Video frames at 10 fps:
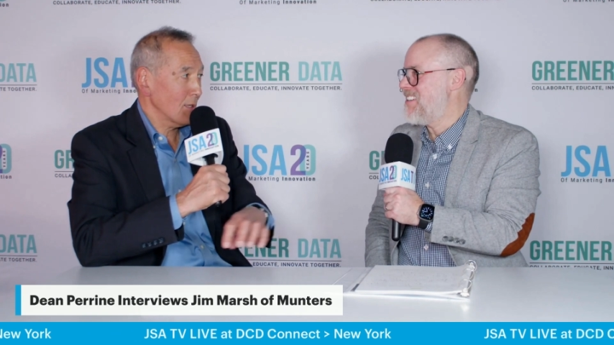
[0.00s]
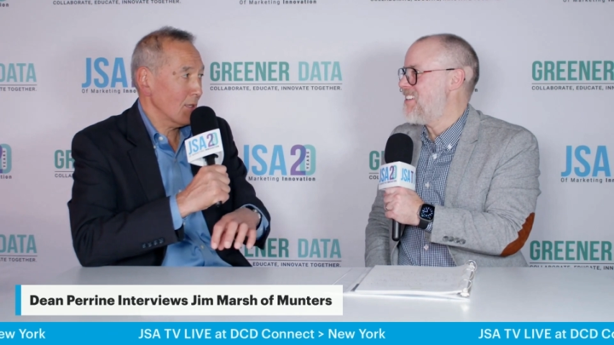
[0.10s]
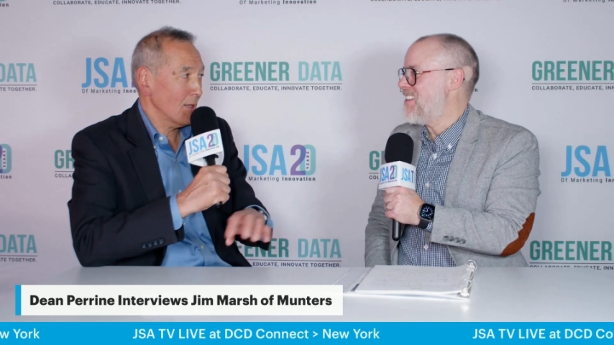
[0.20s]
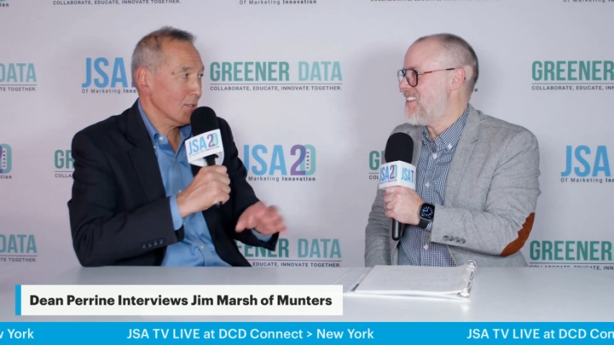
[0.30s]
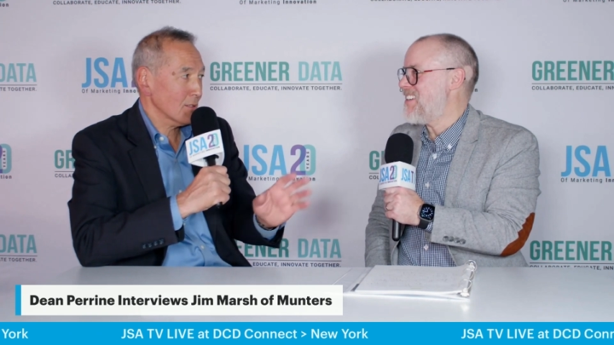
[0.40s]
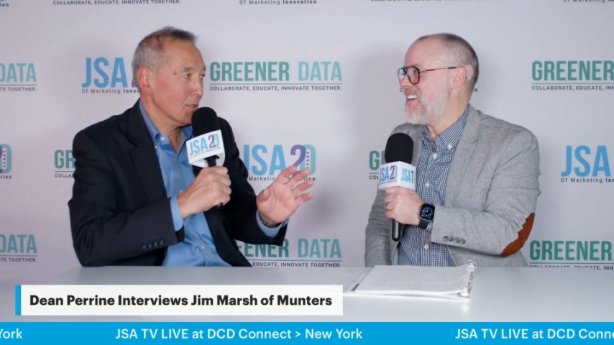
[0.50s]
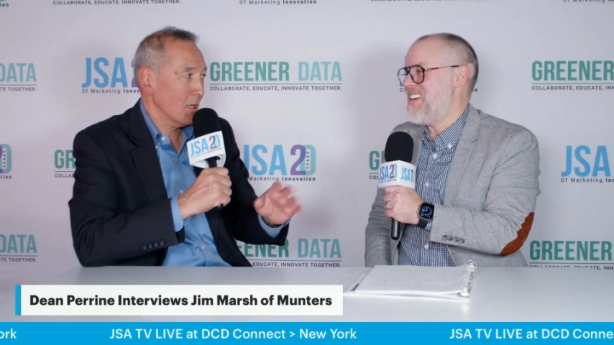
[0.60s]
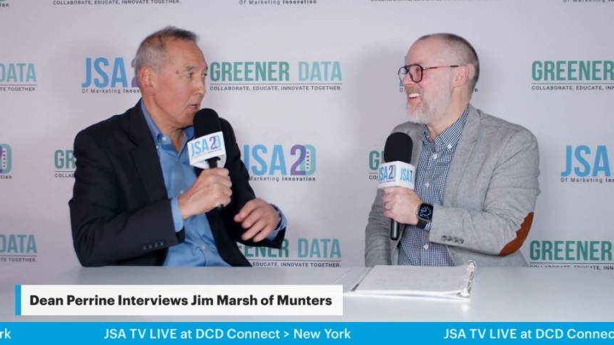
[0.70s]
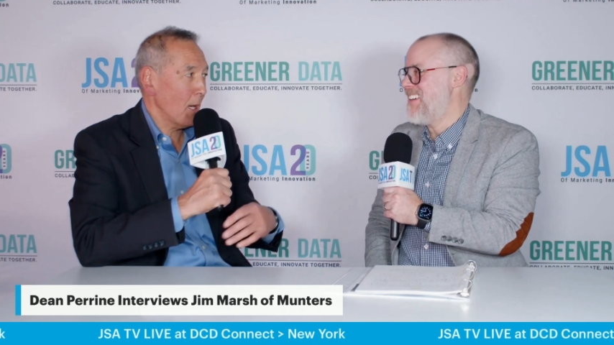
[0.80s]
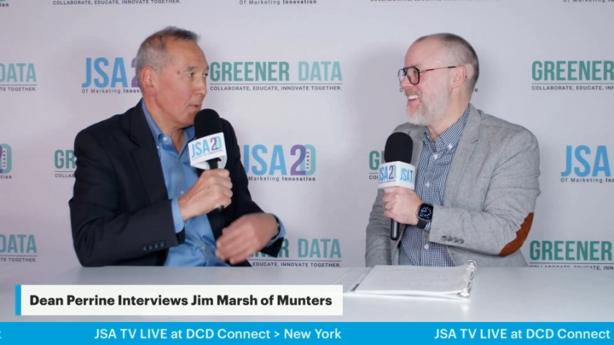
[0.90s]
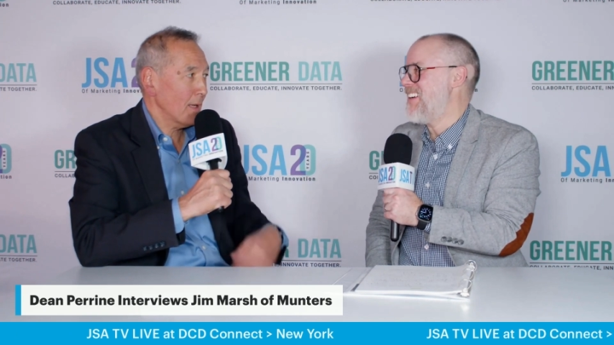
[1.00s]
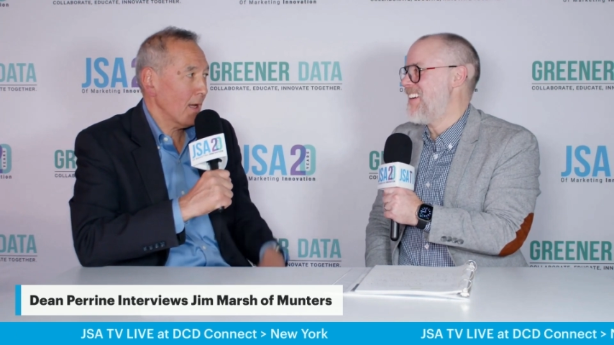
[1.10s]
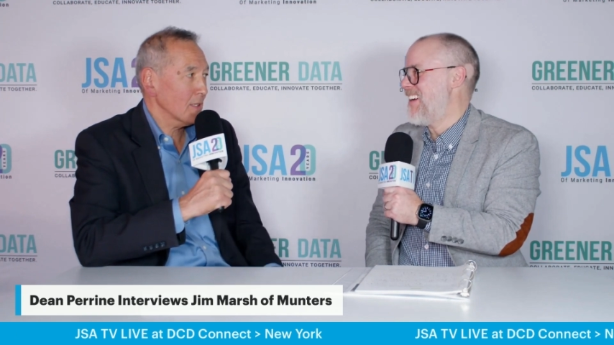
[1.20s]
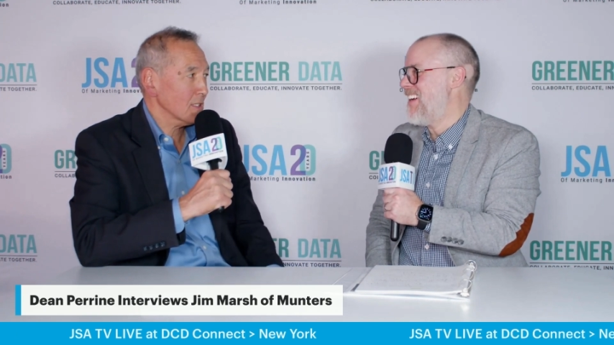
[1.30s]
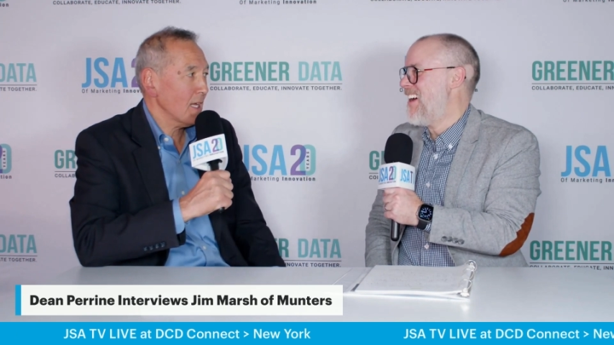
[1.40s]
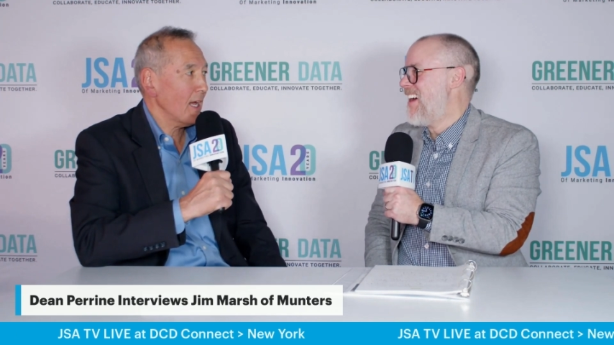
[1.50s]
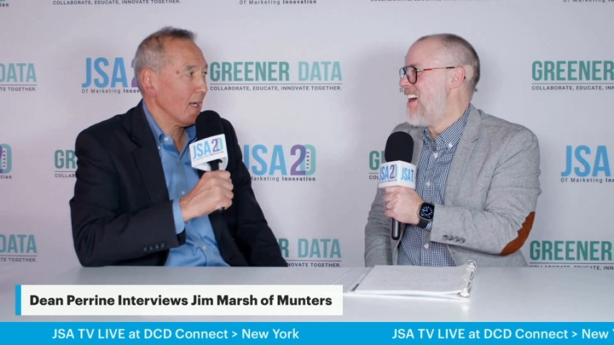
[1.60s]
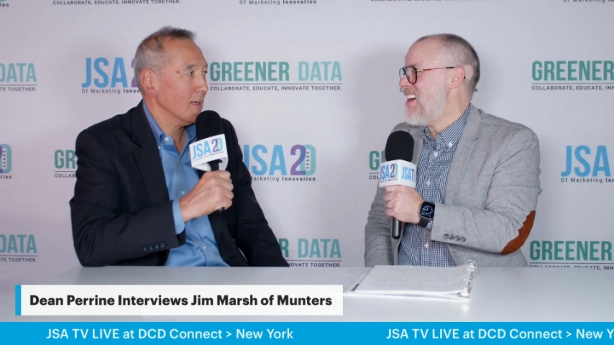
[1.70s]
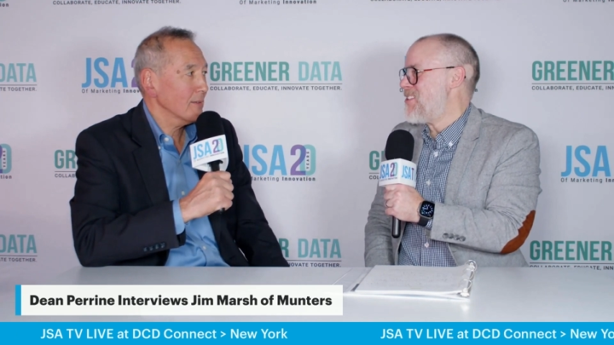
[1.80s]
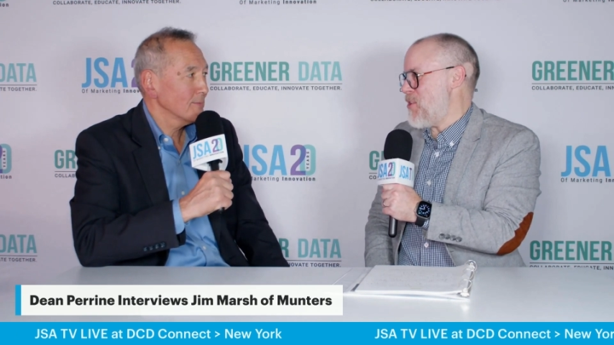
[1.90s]
Speaker 1: it's going to be up and down the stack.
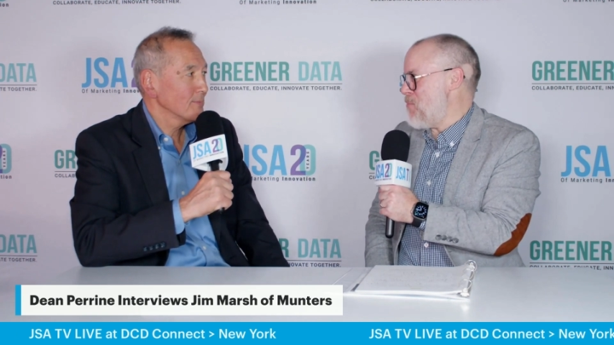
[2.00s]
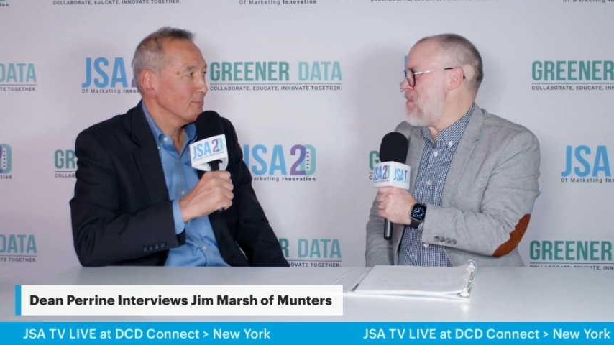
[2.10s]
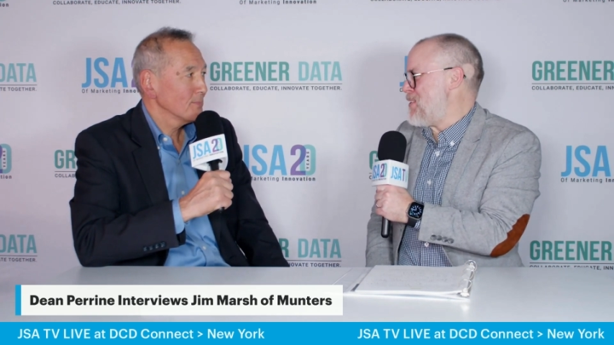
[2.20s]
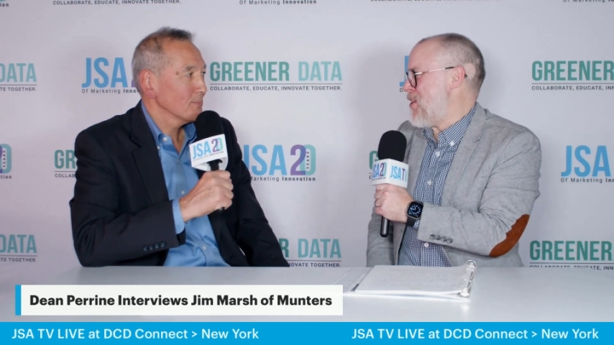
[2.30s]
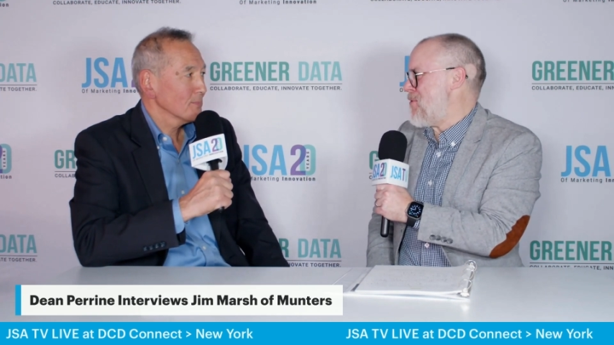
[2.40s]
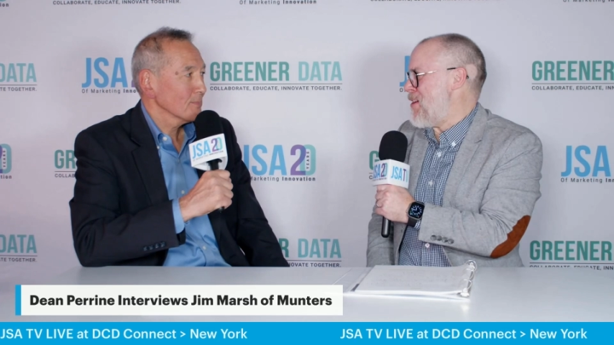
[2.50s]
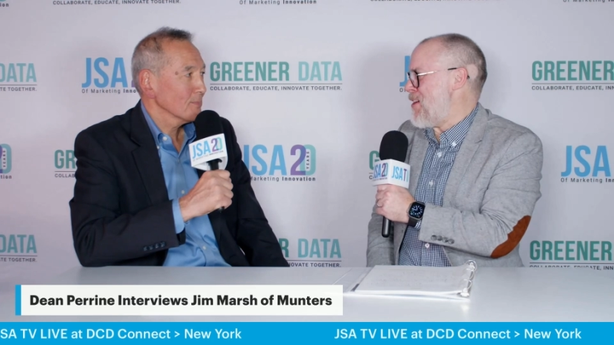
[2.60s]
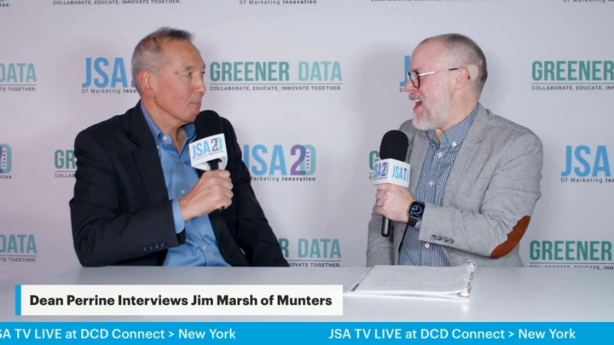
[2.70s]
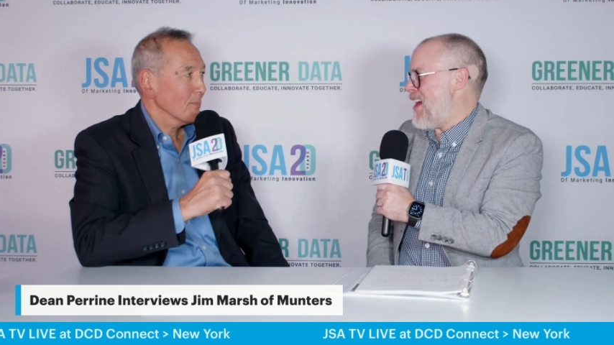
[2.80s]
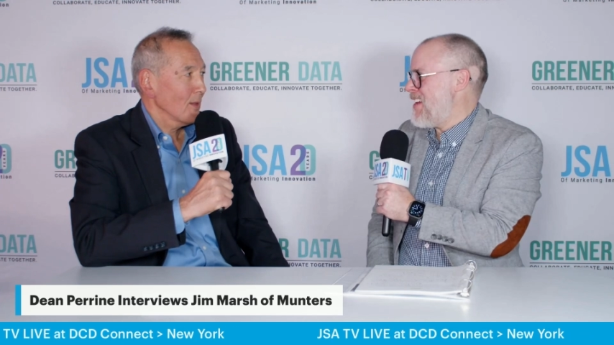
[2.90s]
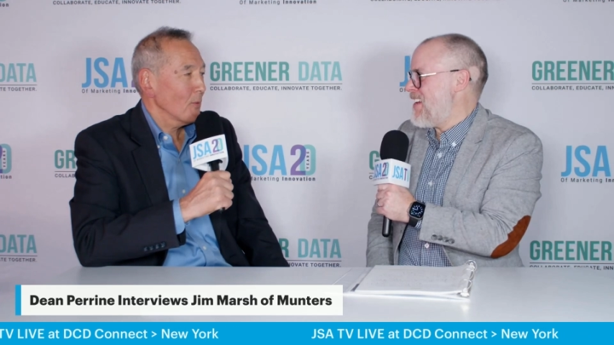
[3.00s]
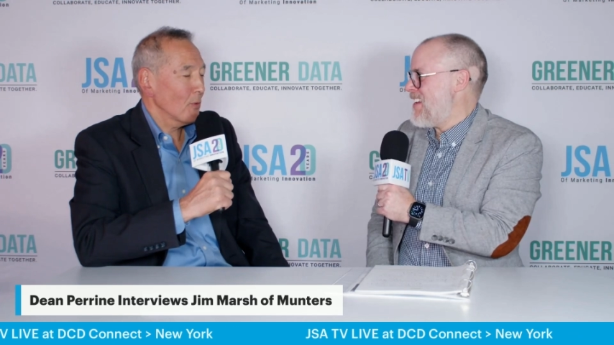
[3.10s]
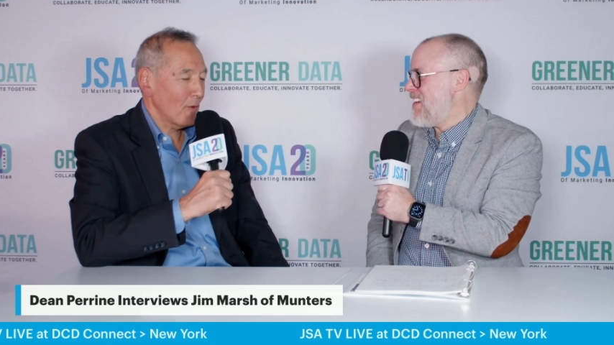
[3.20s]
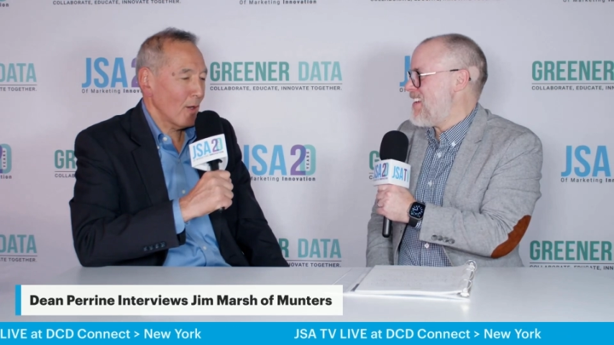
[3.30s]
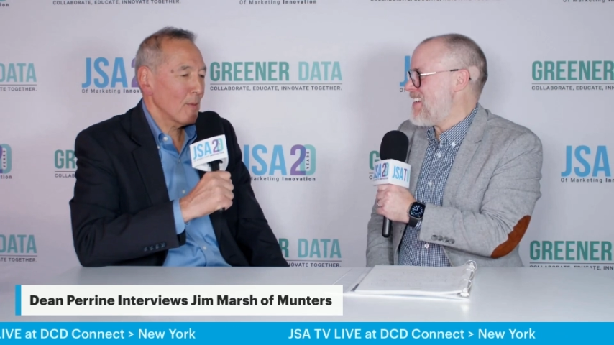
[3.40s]
So you're busy over there, yeah? We're very